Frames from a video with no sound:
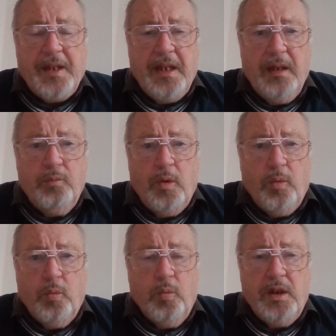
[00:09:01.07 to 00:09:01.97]
And
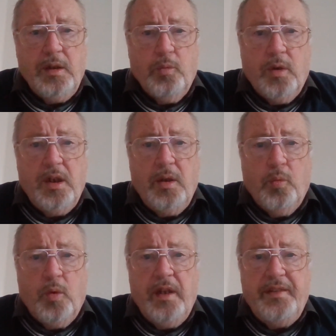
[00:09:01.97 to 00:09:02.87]

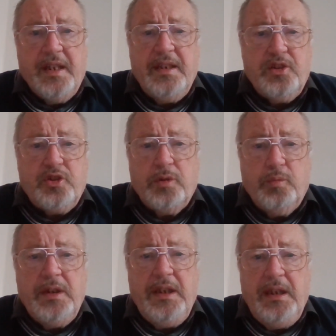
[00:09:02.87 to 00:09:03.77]
why then should
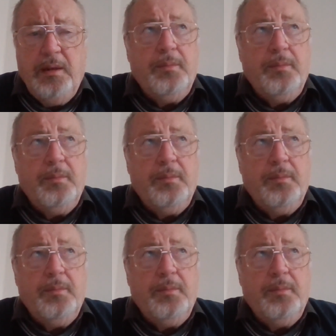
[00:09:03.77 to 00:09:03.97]
we